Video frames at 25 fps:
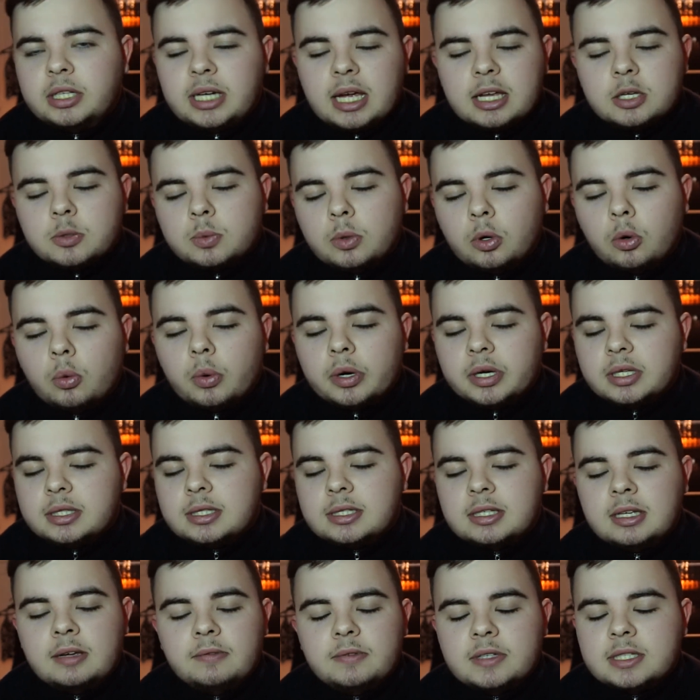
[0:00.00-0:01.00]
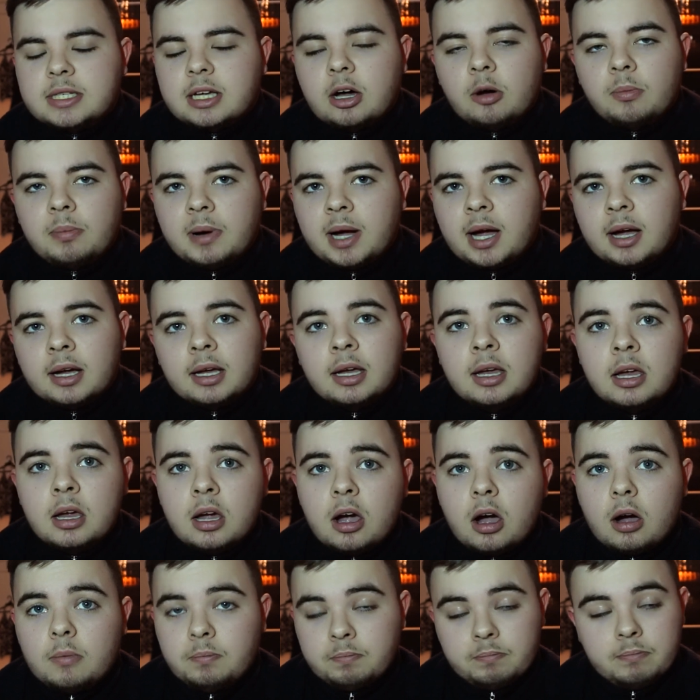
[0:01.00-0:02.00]
Yes, we all wanted to see Vassell back,
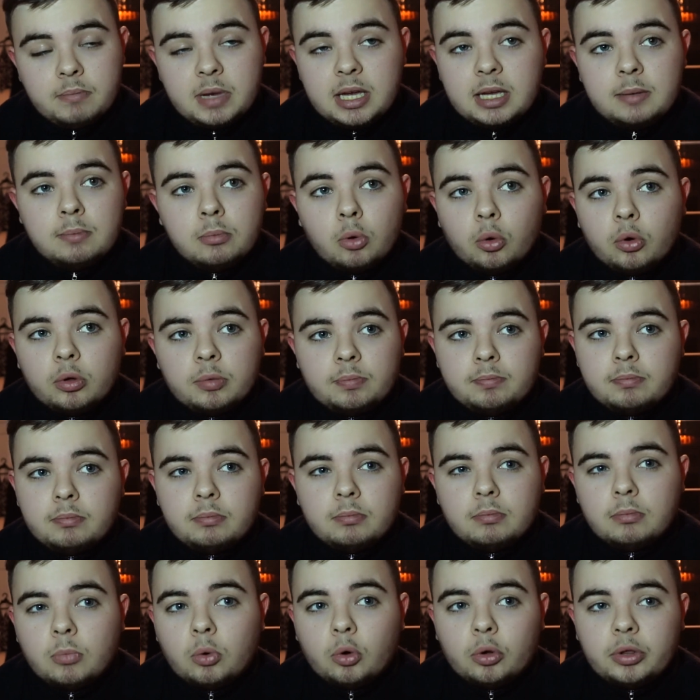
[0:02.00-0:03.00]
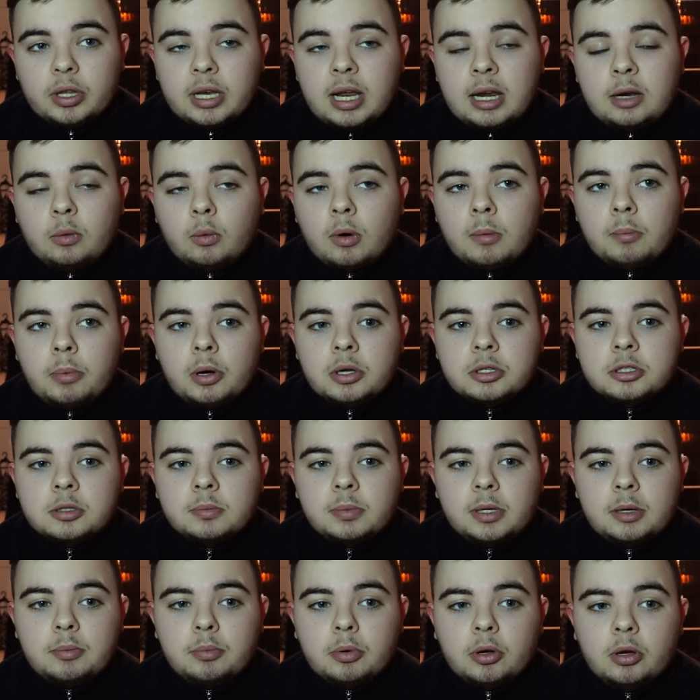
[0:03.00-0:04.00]
me more than anyone
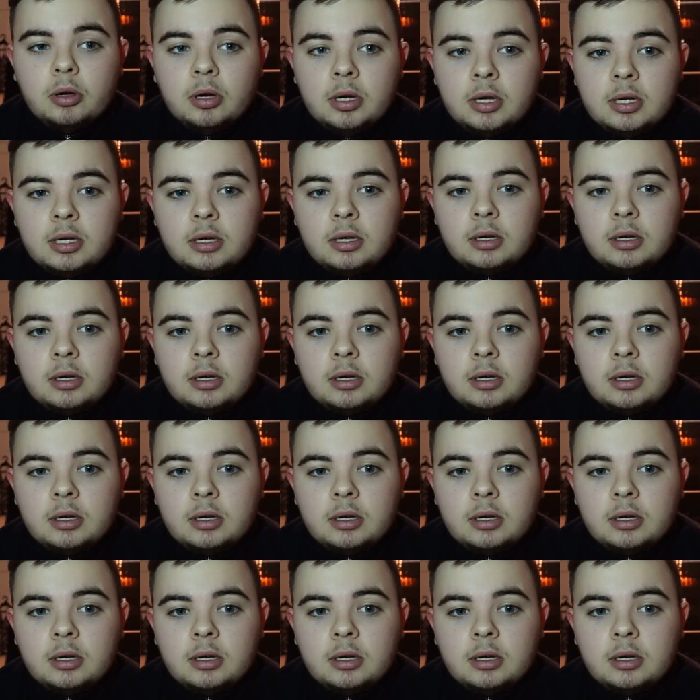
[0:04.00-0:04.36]
possibly, but